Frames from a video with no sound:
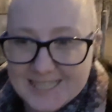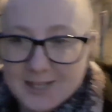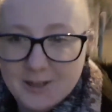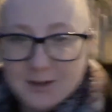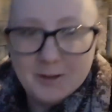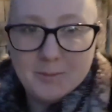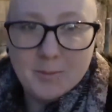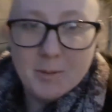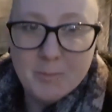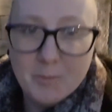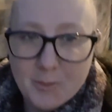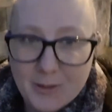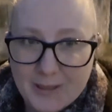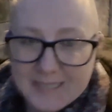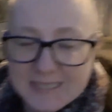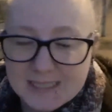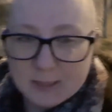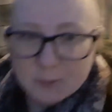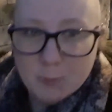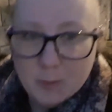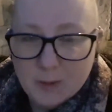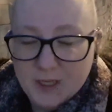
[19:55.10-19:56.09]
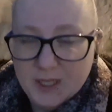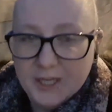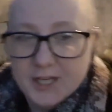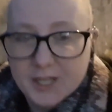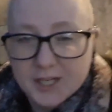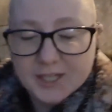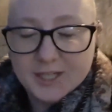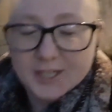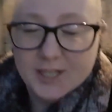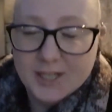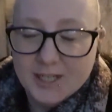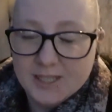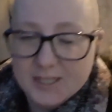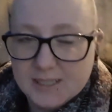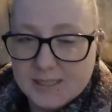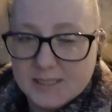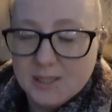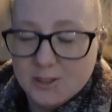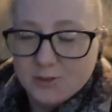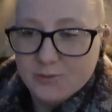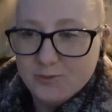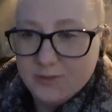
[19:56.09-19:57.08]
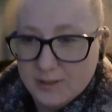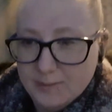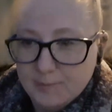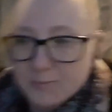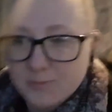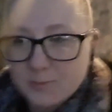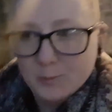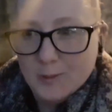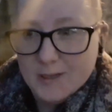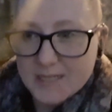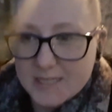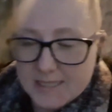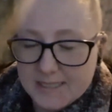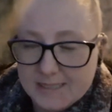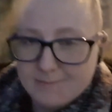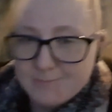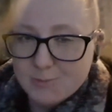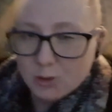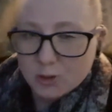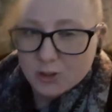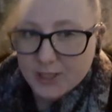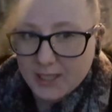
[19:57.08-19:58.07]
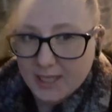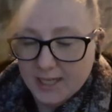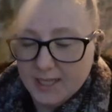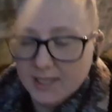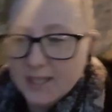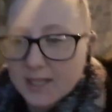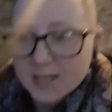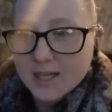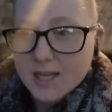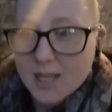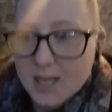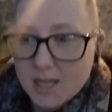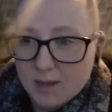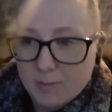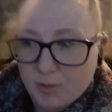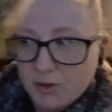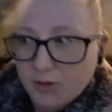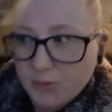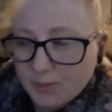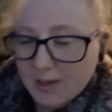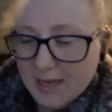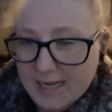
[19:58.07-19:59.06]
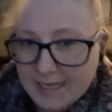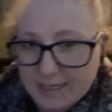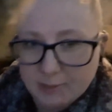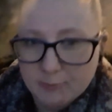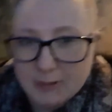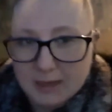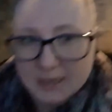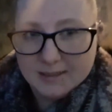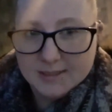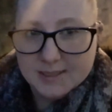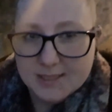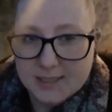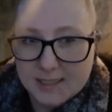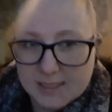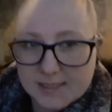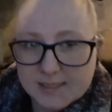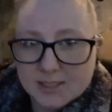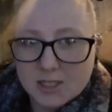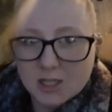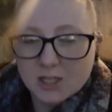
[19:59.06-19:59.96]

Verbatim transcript: so I'm on my way to work this lovely Wednesday morning. I'm on 8 while 6